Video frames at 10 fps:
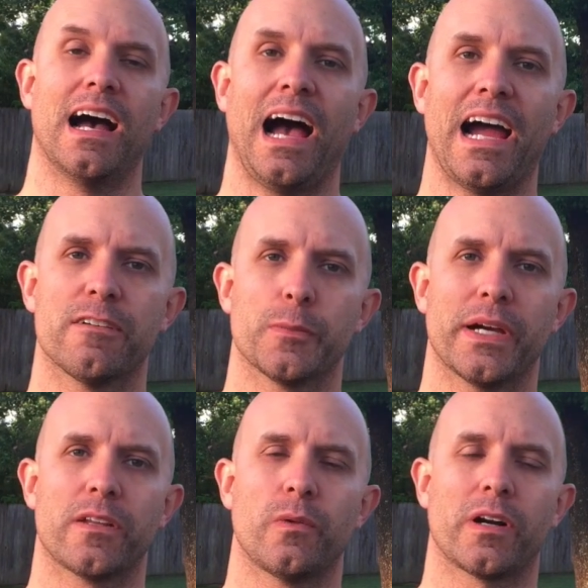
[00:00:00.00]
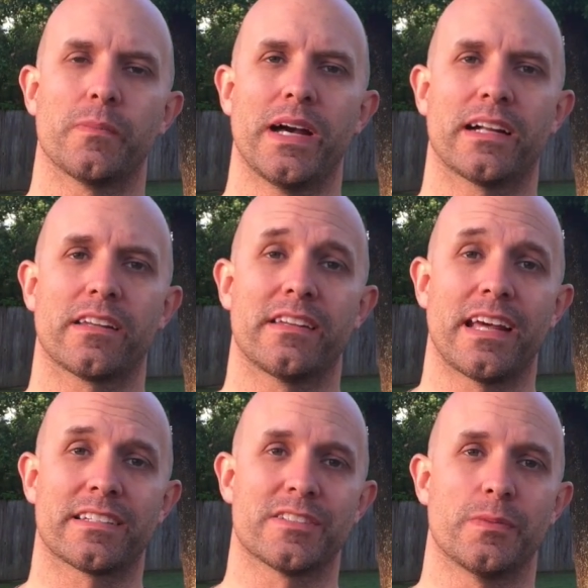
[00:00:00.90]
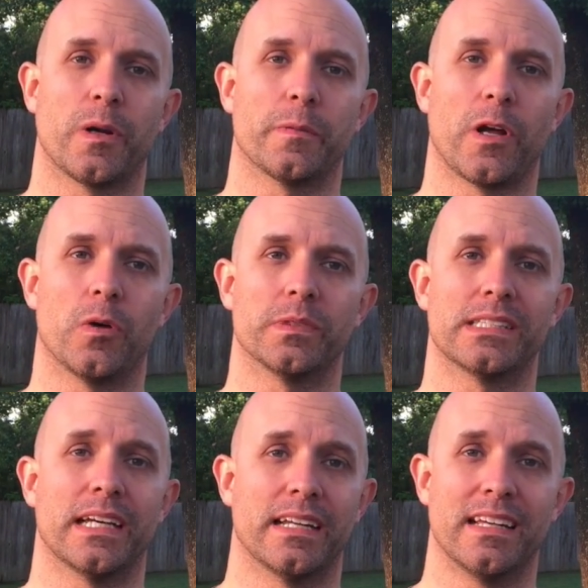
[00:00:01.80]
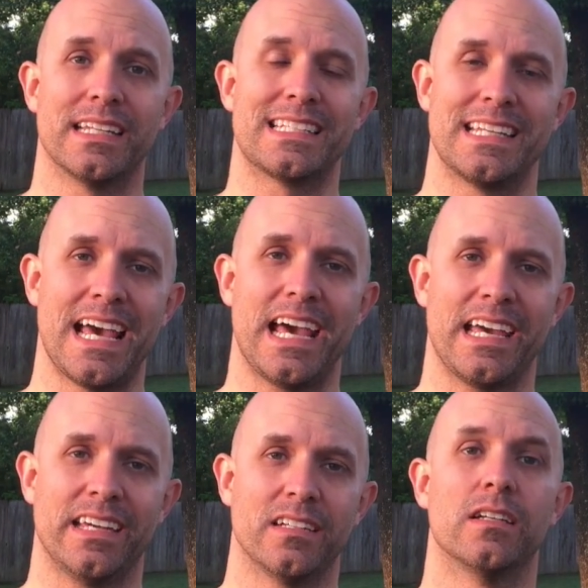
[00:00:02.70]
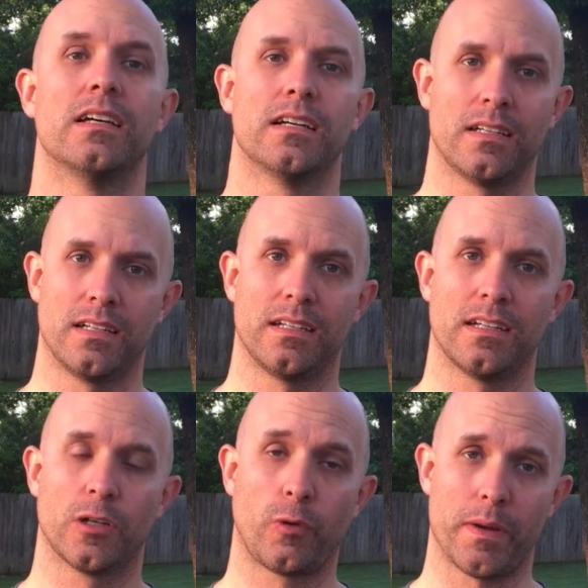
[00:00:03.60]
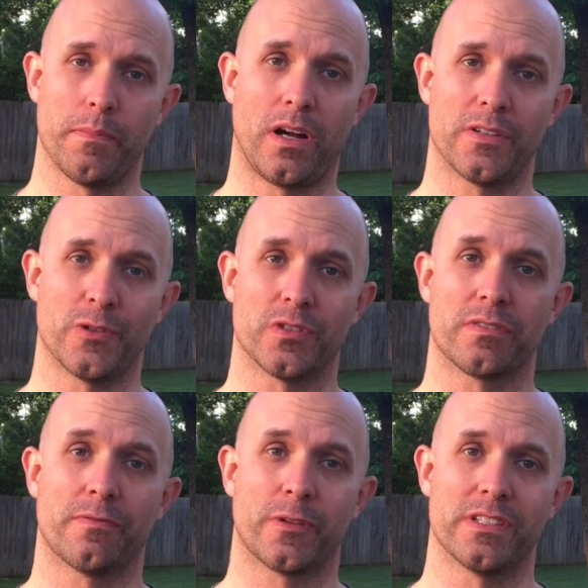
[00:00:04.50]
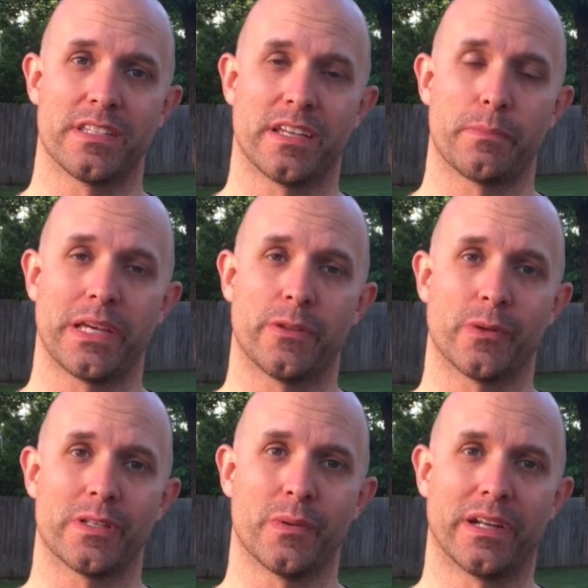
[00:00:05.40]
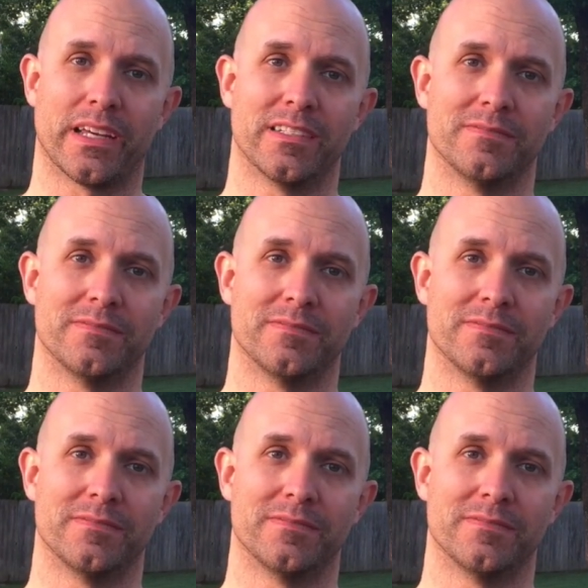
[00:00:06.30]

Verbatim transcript: Hi everybody and welcome back to the Texas Suburban Homestead. Today, grip modules for the Sig P three twenty.